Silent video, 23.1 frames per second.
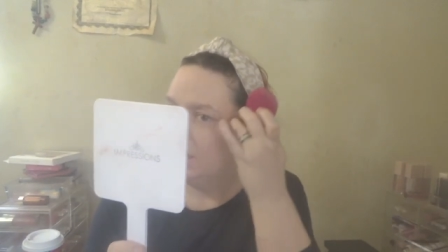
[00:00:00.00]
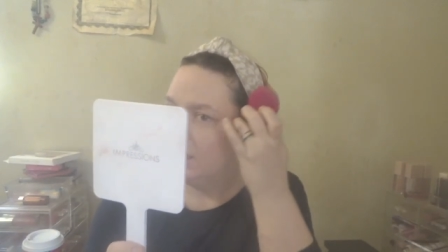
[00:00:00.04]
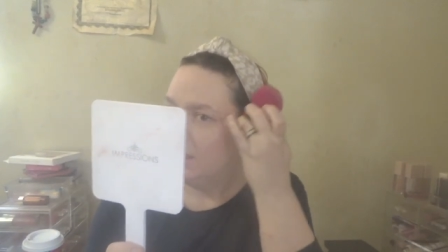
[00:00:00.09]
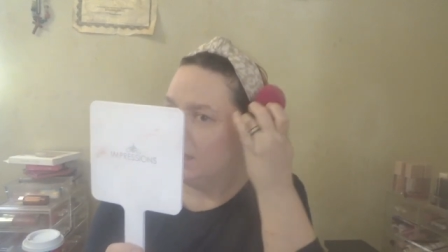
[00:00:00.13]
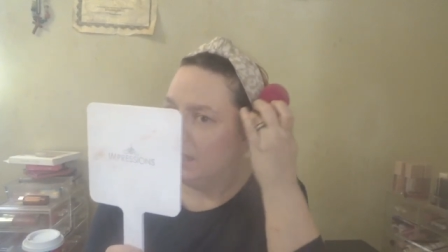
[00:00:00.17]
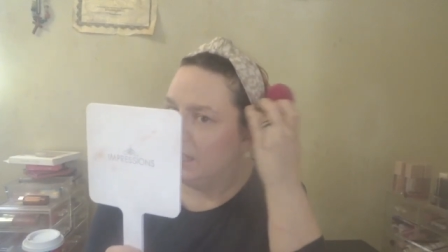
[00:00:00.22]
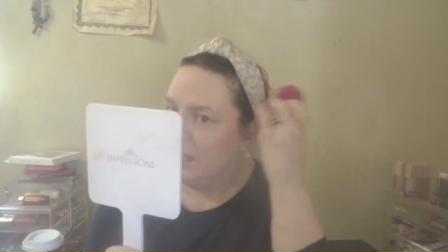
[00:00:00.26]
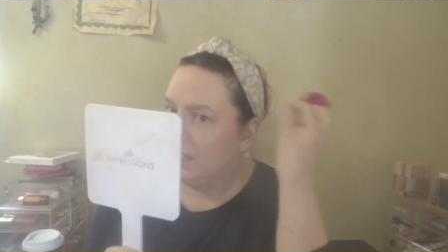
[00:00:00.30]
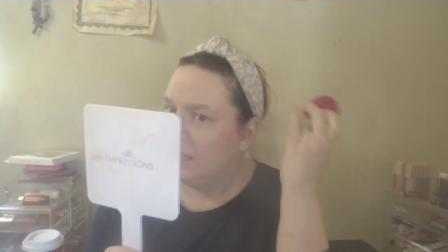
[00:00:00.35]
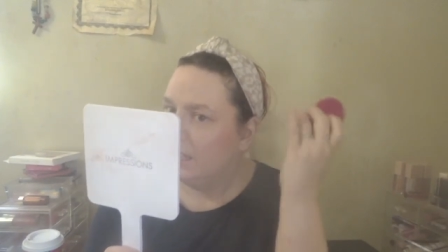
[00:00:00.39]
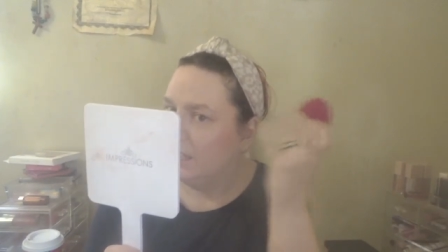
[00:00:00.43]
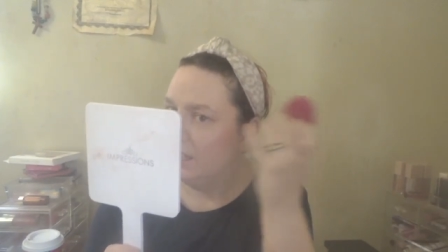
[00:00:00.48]

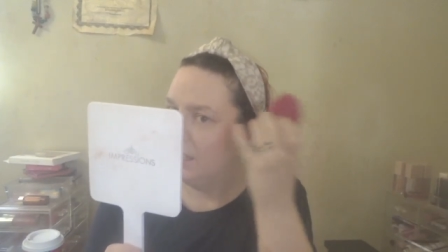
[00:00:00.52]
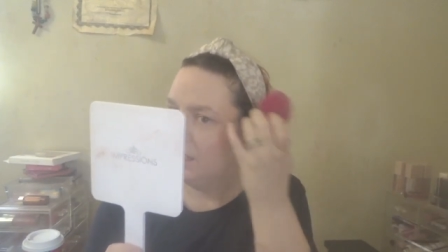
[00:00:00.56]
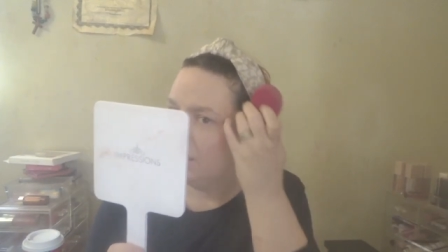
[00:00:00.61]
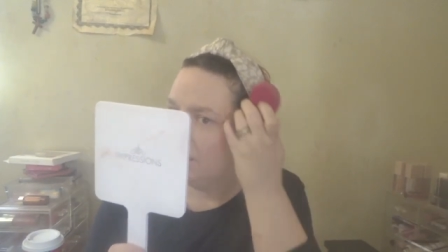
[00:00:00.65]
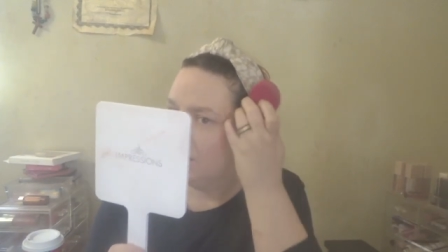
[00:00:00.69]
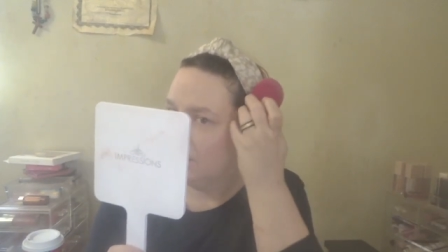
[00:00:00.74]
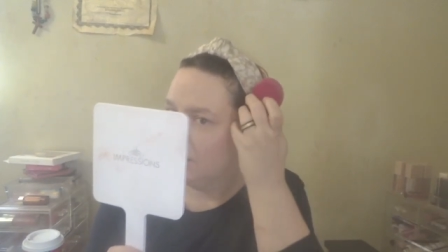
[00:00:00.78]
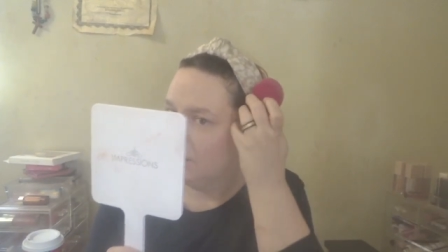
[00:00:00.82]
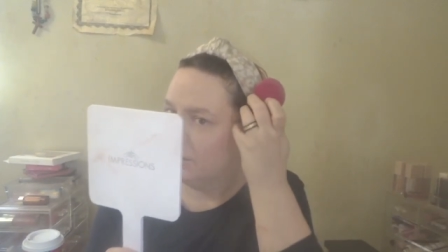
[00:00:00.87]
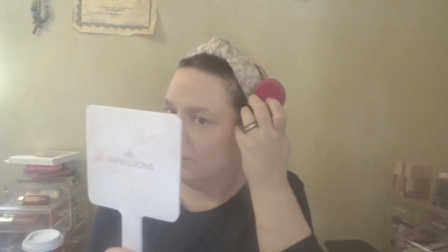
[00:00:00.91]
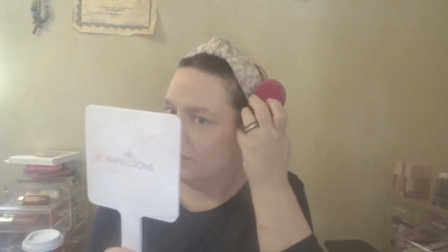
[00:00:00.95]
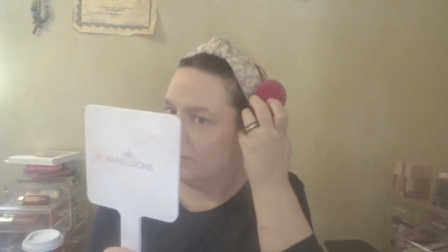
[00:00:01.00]
and
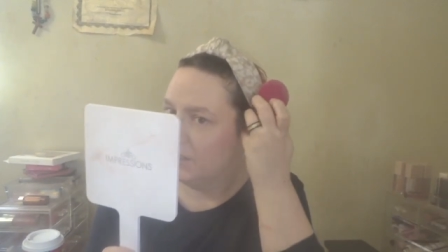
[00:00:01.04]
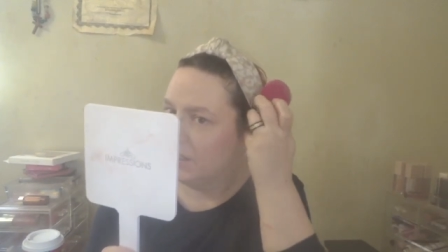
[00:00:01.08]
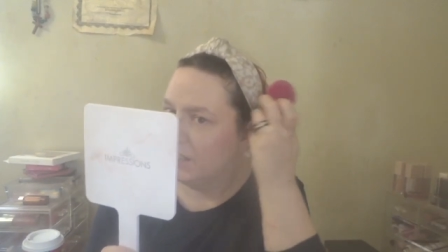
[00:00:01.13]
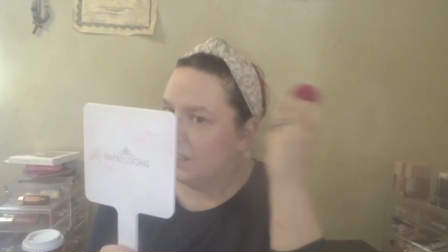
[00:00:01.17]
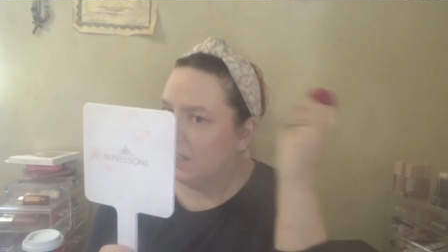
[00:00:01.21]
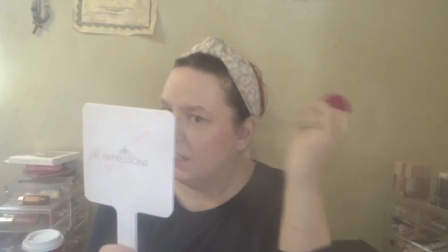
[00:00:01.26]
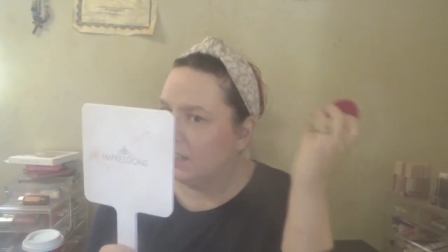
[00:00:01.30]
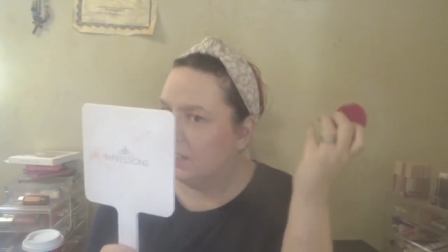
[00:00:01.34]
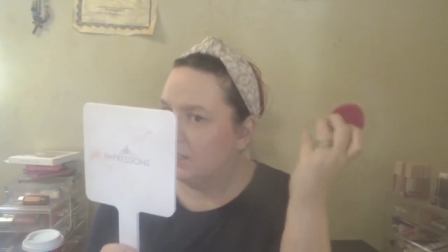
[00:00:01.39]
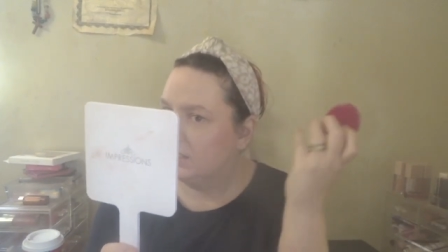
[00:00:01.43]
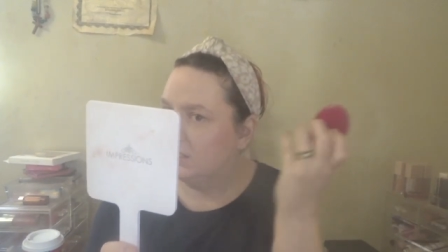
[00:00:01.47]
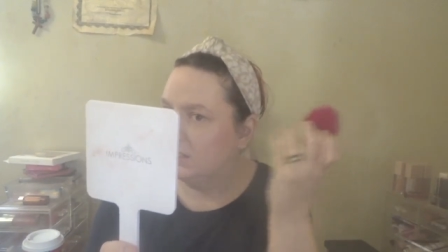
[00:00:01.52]
all of
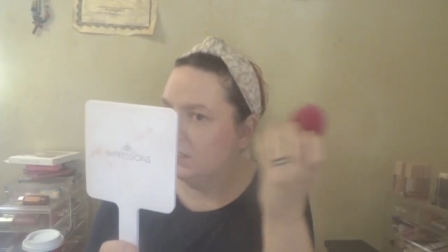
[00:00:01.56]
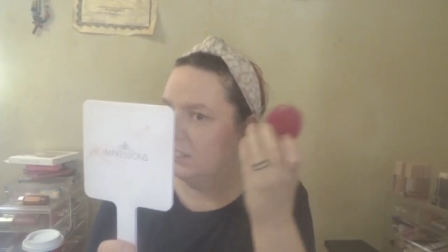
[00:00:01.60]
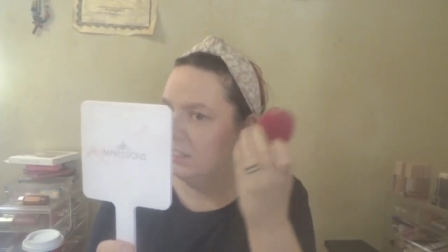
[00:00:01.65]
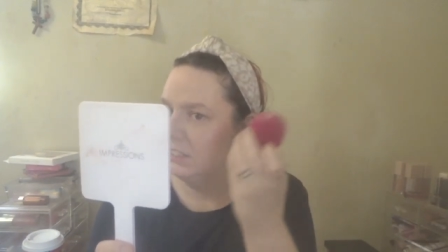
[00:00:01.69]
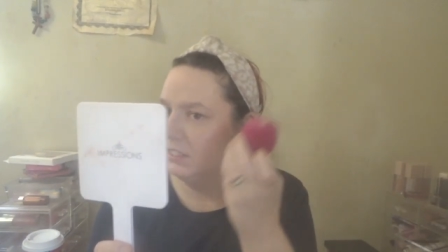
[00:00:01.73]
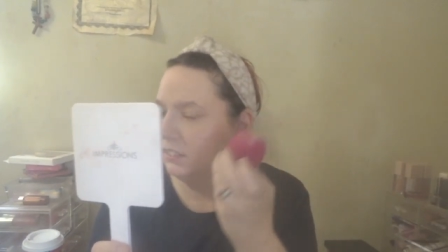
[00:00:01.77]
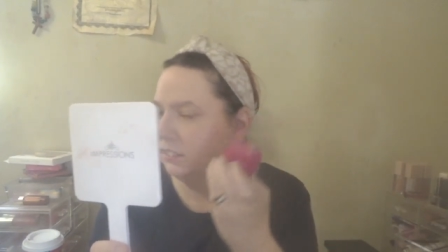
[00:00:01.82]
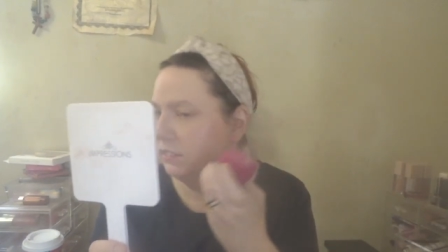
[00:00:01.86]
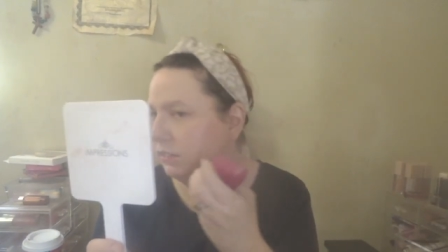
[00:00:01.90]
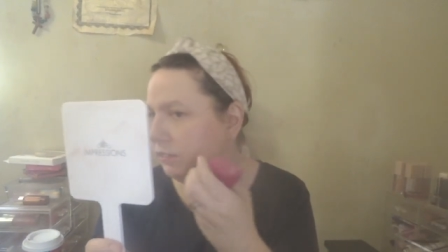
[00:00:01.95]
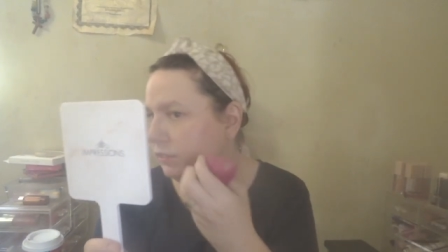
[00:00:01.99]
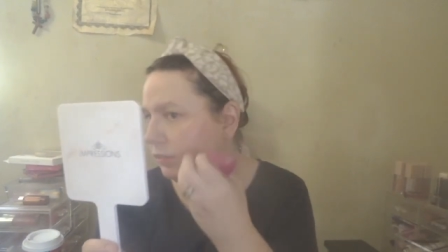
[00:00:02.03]
that
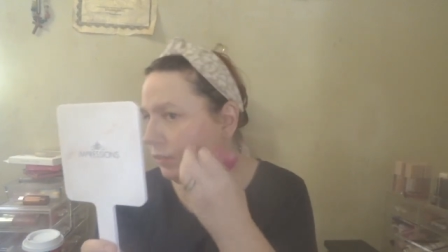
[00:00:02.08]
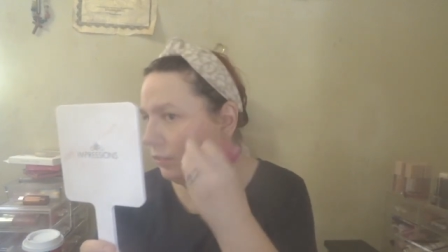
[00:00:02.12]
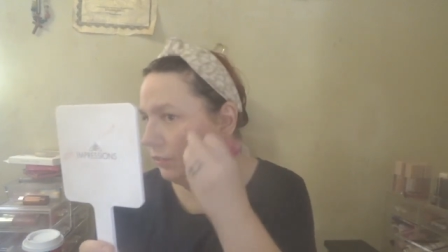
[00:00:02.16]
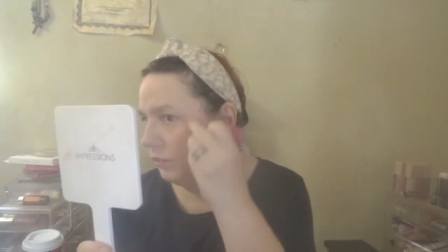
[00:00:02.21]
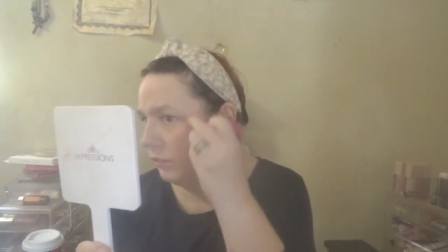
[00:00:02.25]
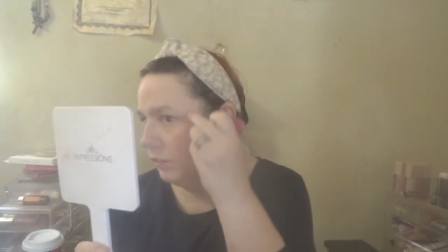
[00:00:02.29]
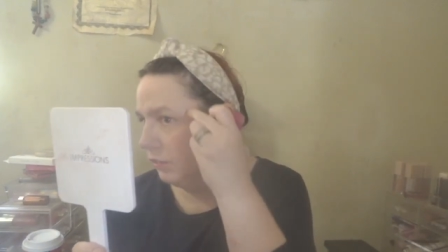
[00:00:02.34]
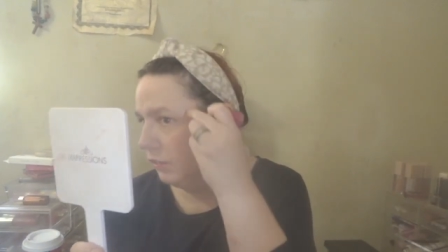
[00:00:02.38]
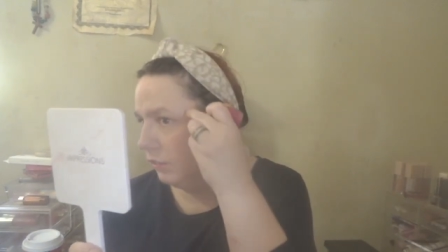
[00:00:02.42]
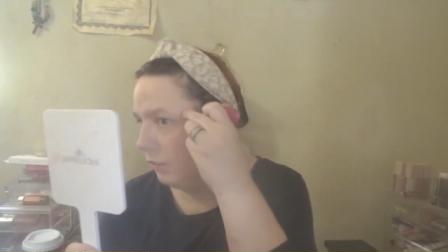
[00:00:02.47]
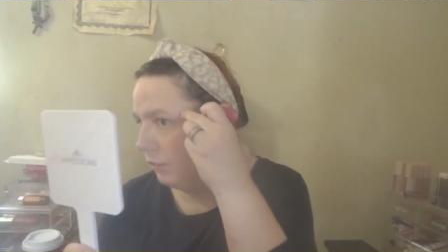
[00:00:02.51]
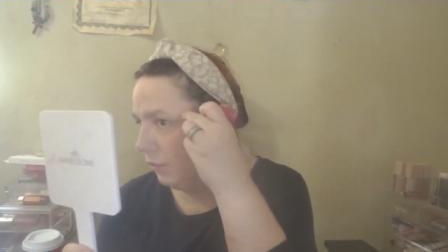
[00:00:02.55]

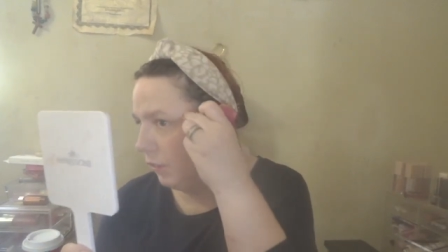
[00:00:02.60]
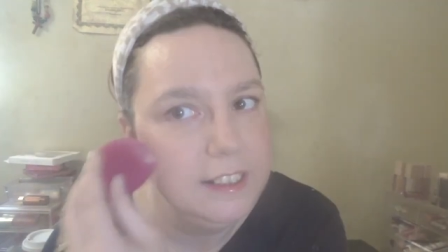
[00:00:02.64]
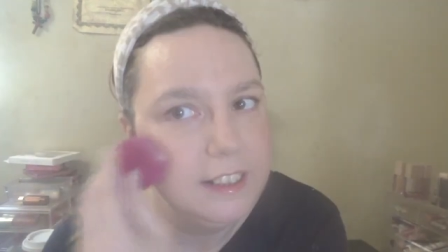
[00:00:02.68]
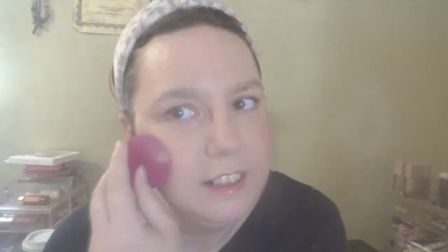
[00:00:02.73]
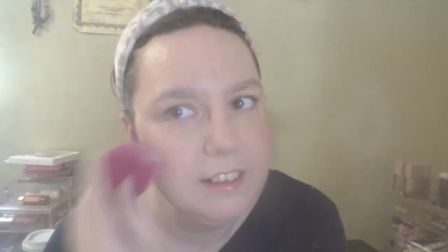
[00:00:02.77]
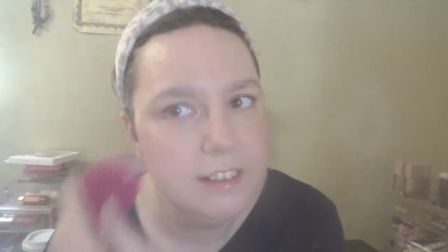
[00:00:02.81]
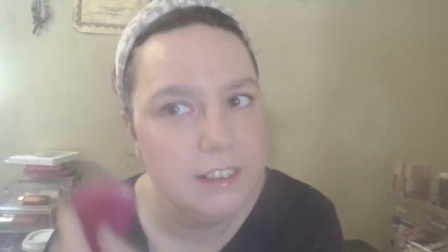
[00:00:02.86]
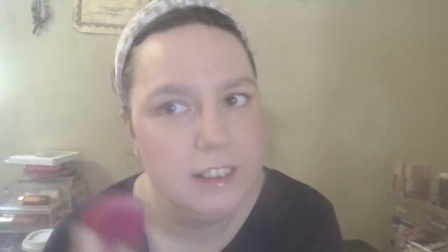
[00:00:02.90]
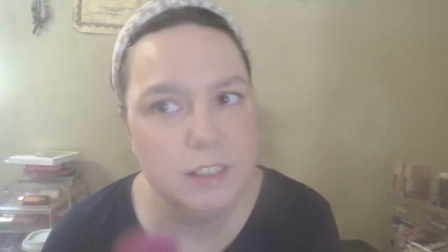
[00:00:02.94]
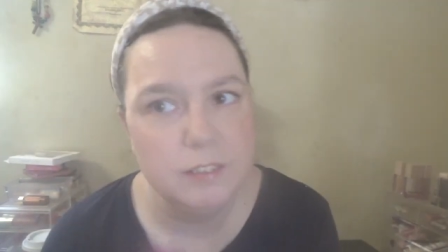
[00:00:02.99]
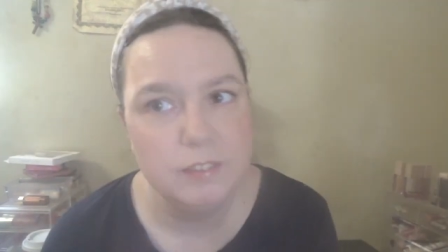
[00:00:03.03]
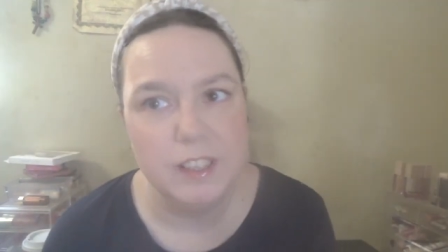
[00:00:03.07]

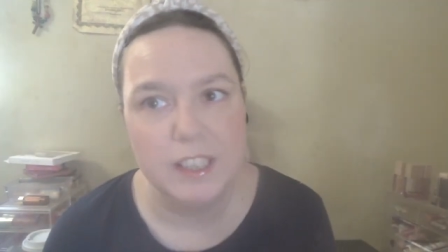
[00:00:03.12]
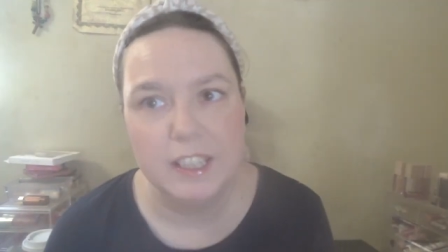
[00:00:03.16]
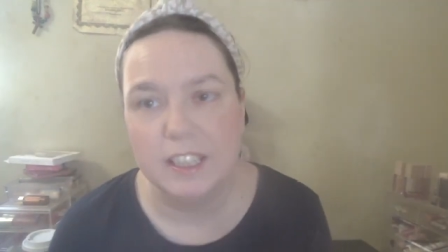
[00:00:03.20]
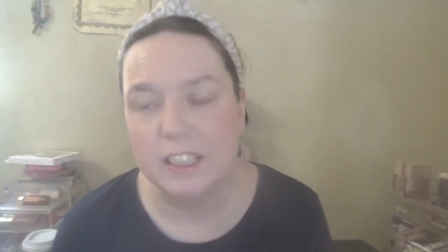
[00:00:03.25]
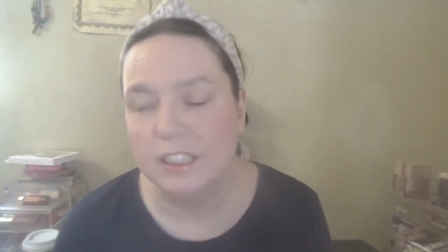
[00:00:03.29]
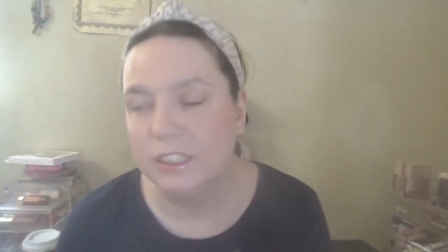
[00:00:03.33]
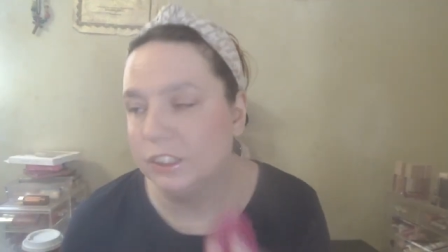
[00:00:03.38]
does give like a